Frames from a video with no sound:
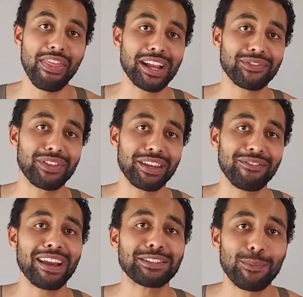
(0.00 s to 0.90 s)
Thanks for the
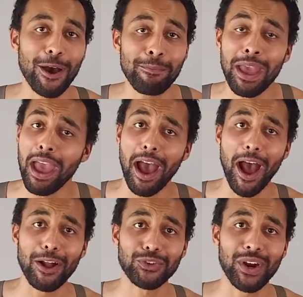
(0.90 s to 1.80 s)
advice, Mom.
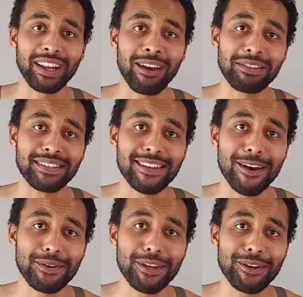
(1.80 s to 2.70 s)
I'll try it out and see
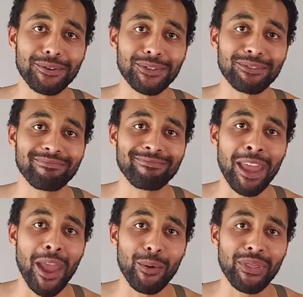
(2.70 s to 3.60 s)
how it goes.
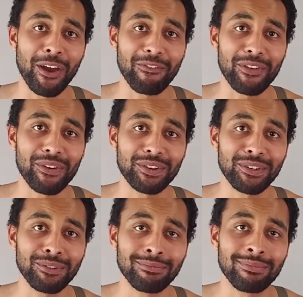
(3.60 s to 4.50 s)
Without further
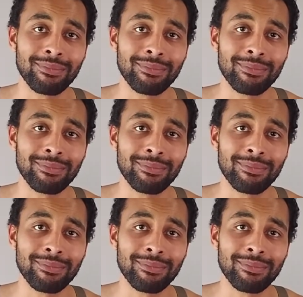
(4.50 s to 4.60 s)
ado.